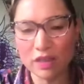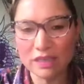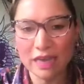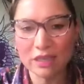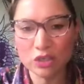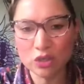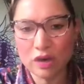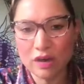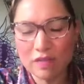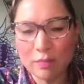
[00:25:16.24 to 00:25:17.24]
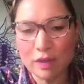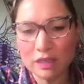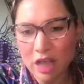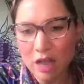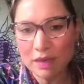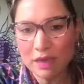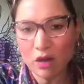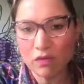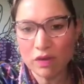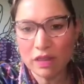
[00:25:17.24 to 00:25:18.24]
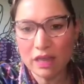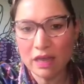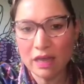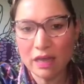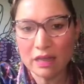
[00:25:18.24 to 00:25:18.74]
or the texture of the balsamic over the?